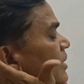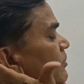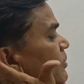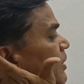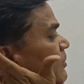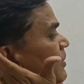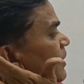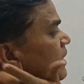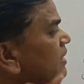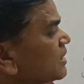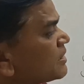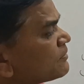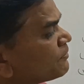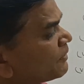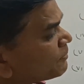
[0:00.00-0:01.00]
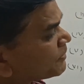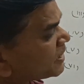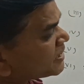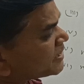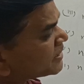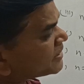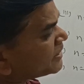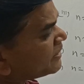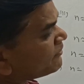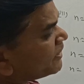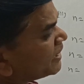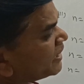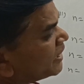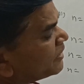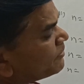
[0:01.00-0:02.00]
Probability is 56
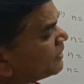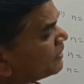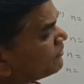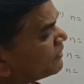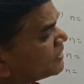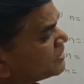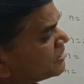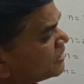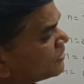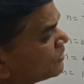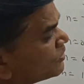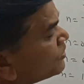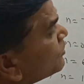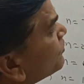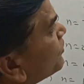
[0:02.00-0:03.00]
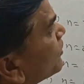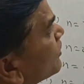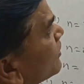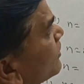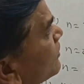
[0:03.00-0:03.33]
divided by 1024.